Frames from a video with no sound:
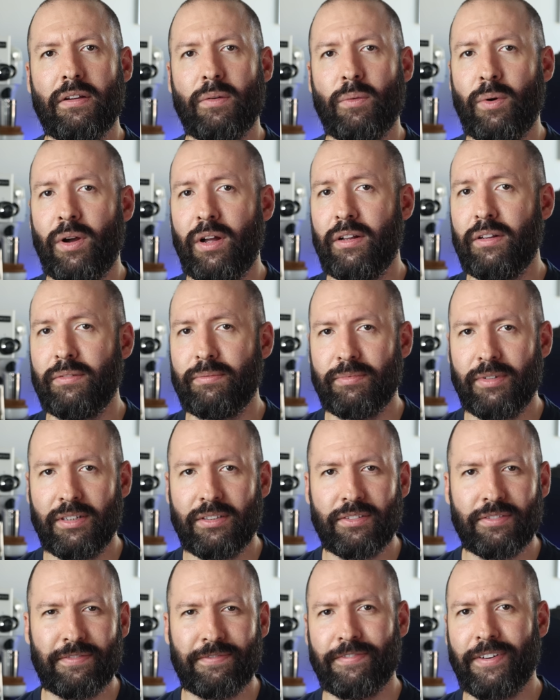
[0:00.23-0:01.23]
Well,
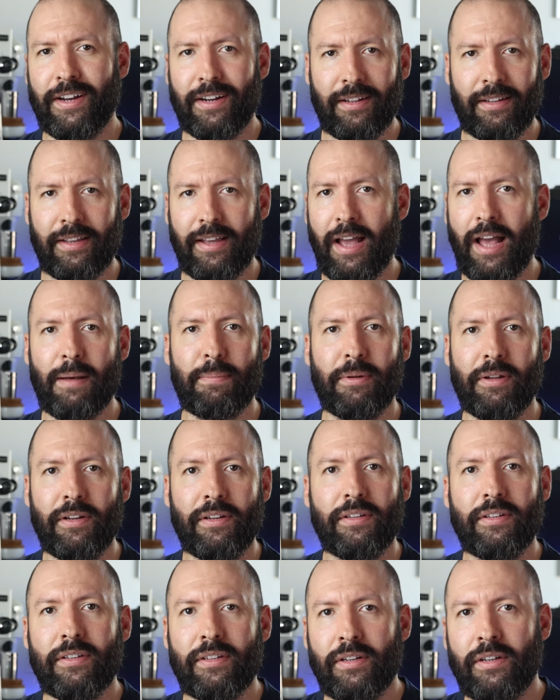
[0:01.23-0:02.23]
it's finally
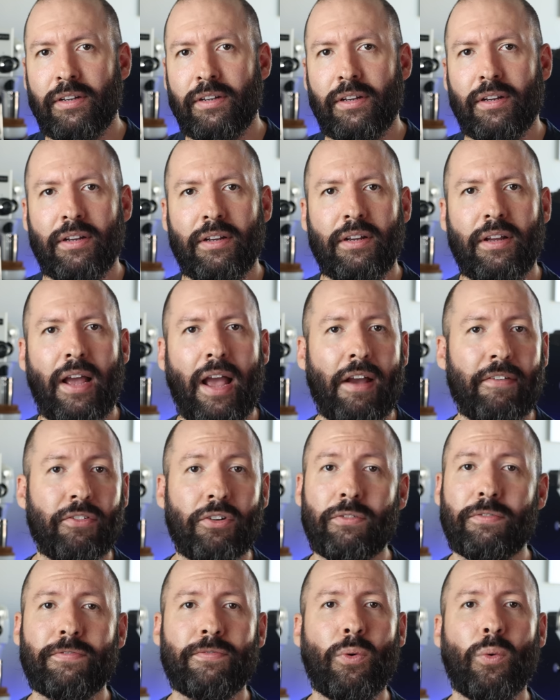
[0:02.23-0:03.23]
happened.
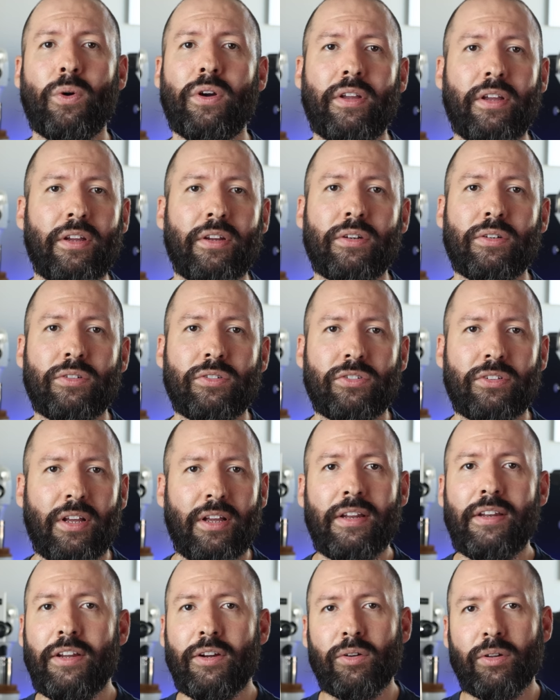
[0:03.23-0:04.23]
After four years
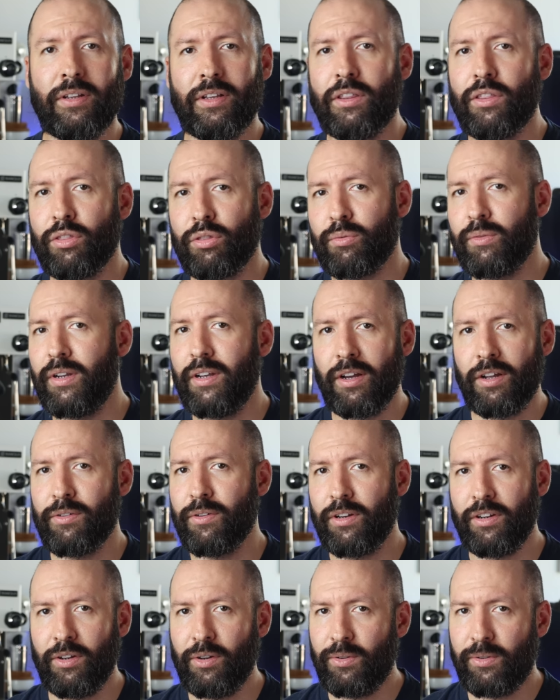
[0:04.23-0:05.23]
and nearly
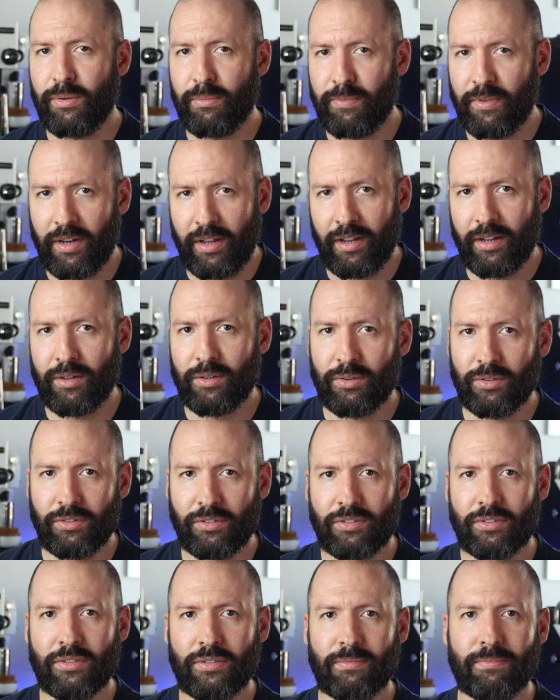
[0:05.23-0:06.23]
300 YouTube
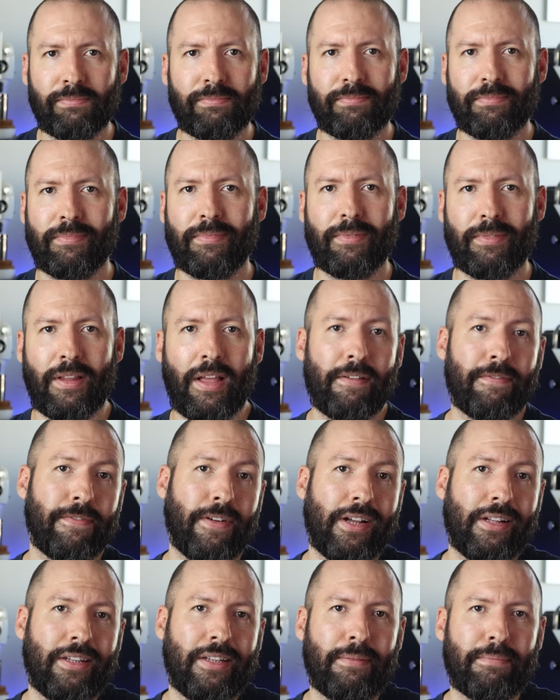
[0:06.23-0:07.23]
videos, I
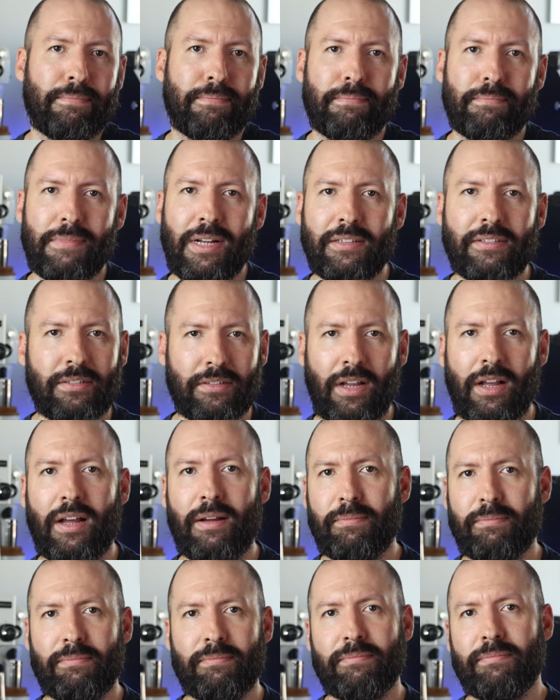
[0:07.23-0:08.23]
finally messed
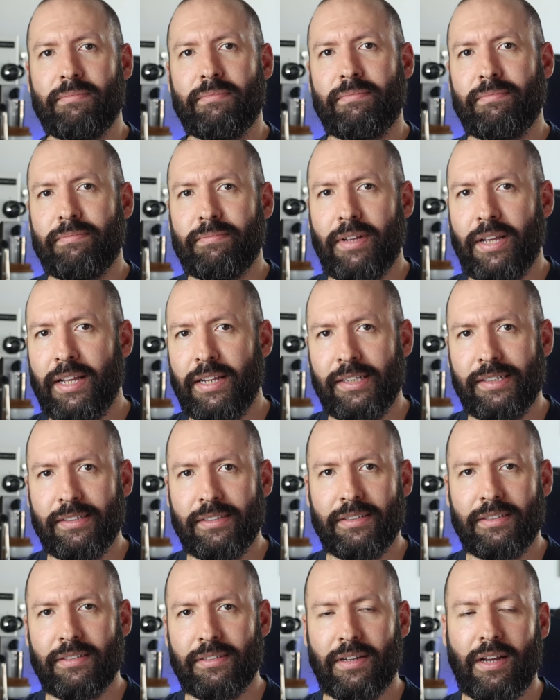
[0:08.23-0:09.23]
up,
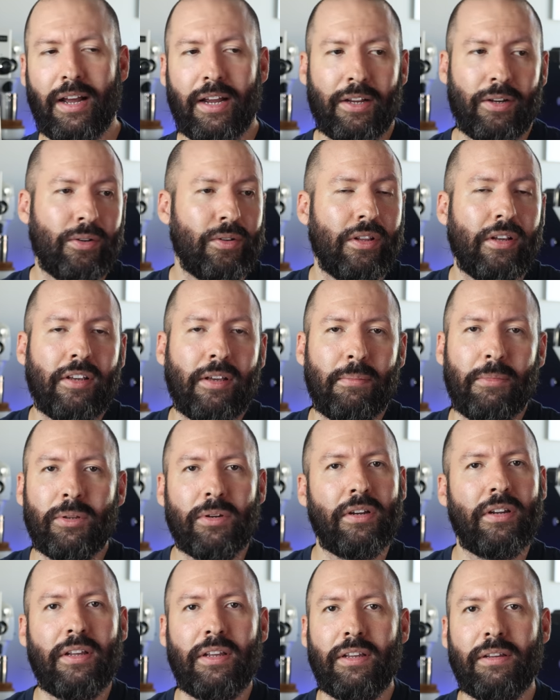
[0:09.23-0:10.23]
and I owe the
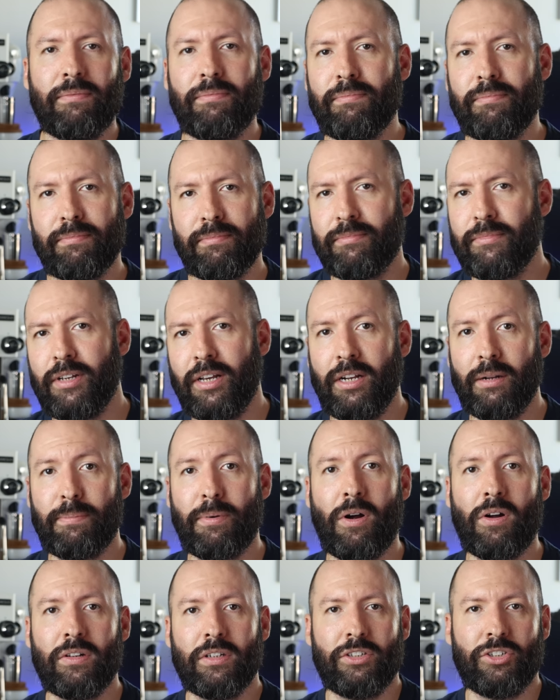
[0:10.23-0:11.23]
community an
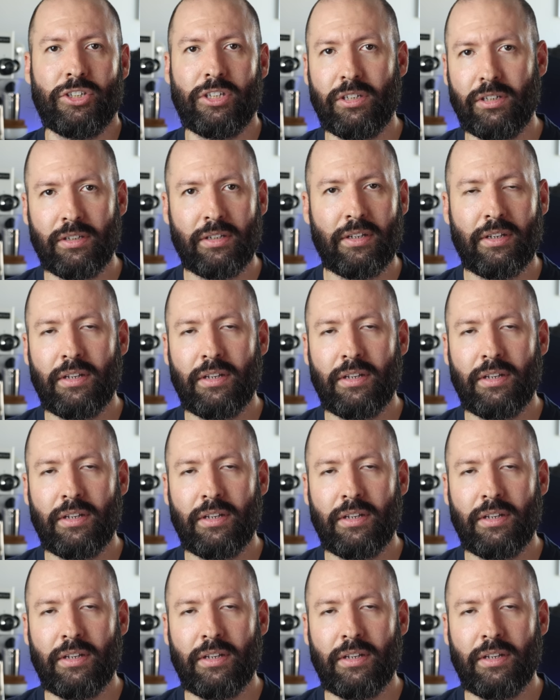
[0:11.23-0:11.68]
apology.